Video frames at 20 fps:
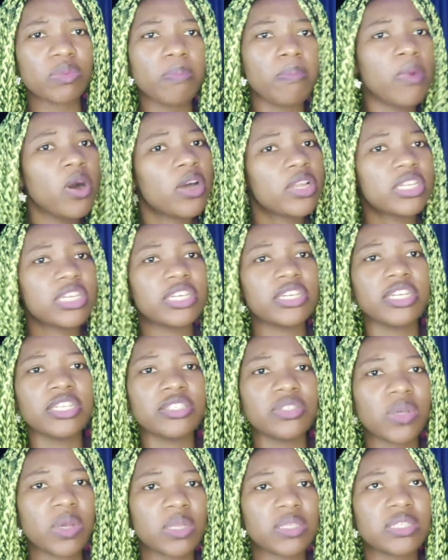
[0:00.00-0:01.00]
mother
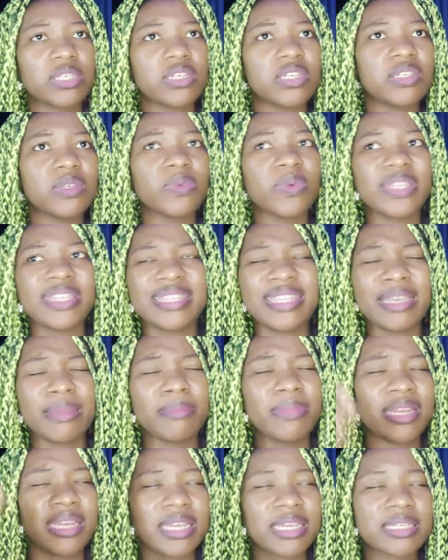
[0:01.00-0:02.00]
and daughter with them.
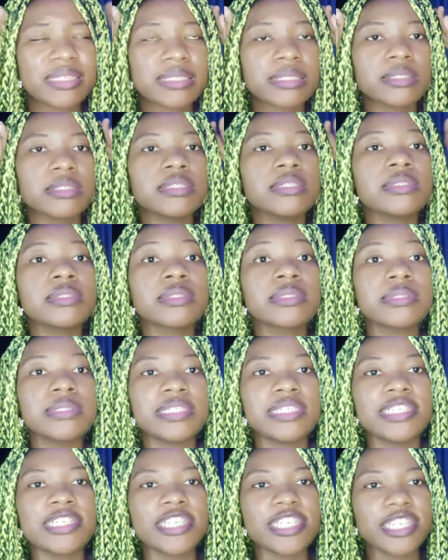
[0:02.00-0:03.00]
Like,
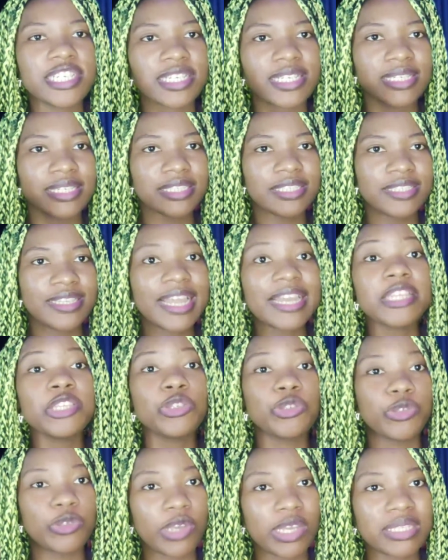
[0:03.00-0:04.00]
ugh, that
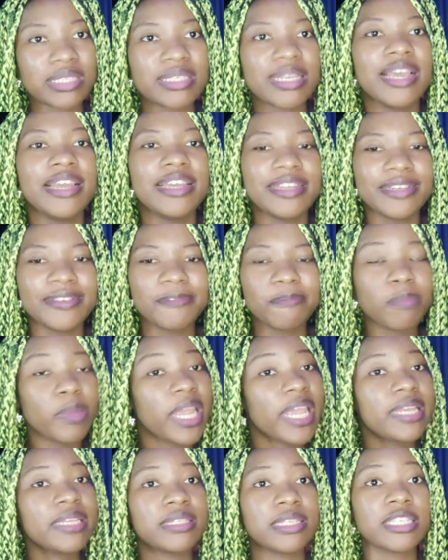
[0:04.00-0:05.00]
is just
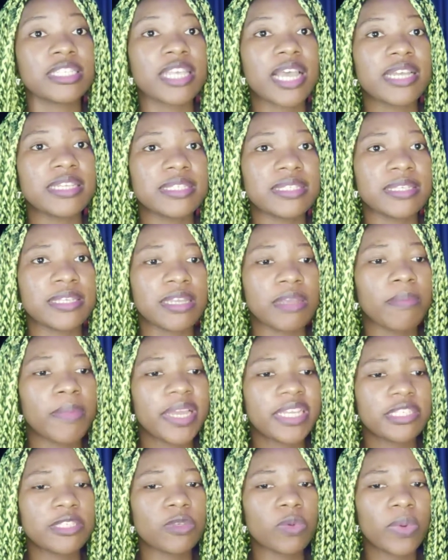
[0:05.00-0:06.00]
plain disgusting.
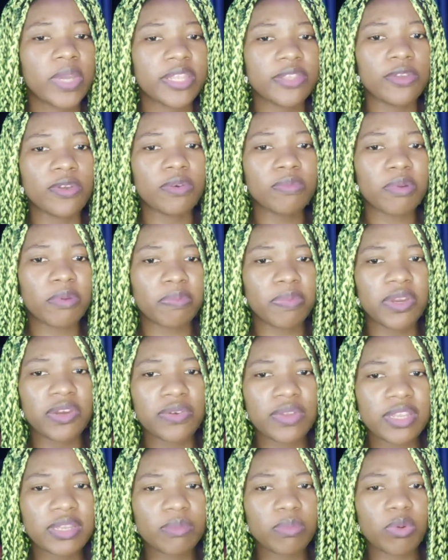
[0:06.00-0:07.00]
Imagine when you're
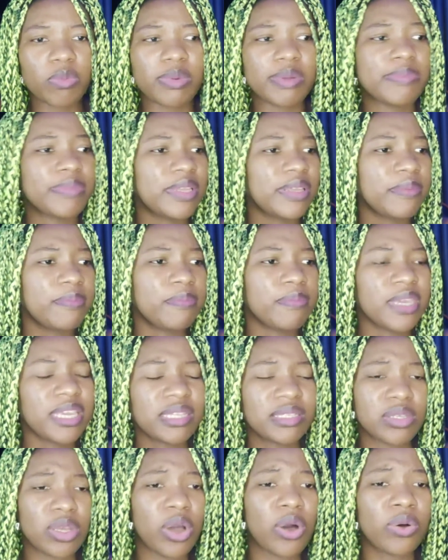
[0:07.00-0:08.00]
preparing probably
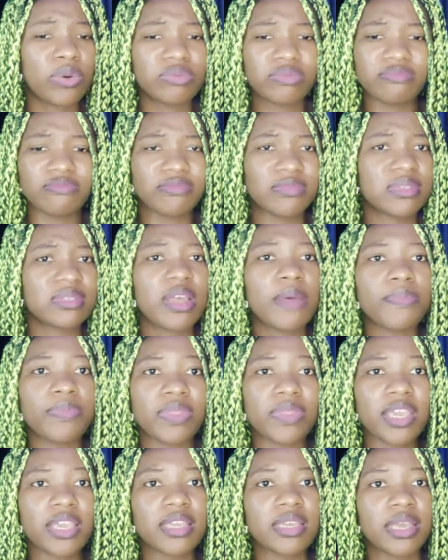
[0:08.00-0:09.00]
meat or
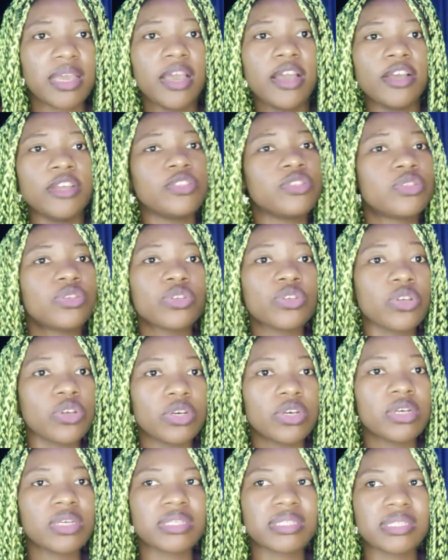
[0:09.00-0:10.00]
something to
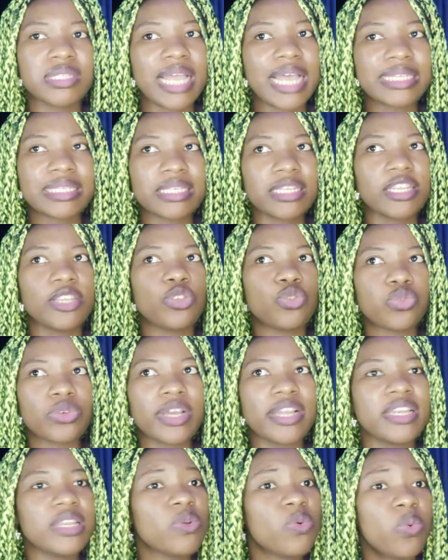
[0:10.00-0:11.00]
cook. That's
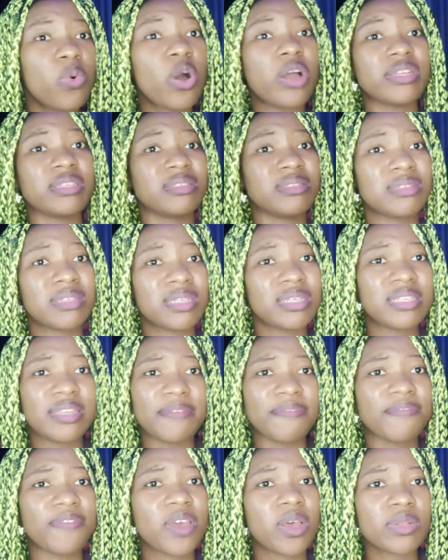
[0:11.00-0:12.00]
literally what they
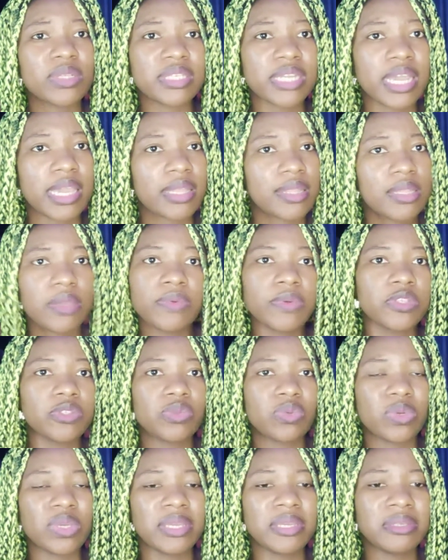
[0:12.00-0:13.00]
felt like they were
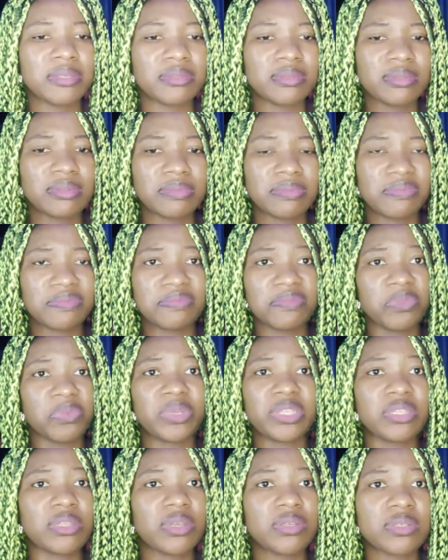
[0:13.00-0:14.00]
doing
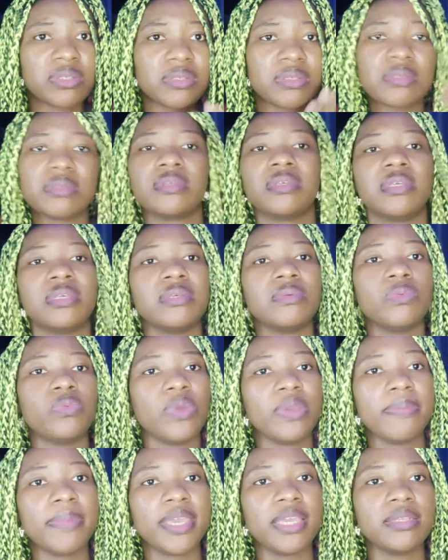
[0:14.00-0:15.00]
with those
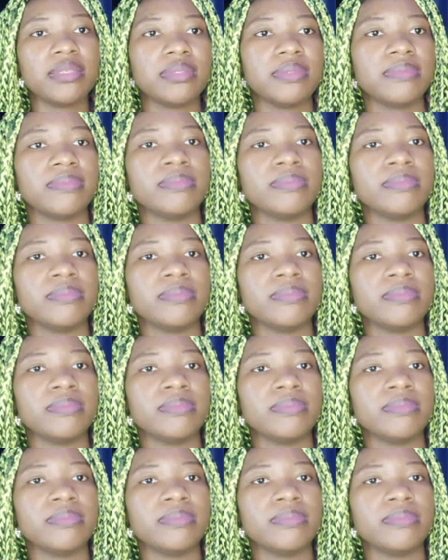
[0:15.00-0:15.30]
women.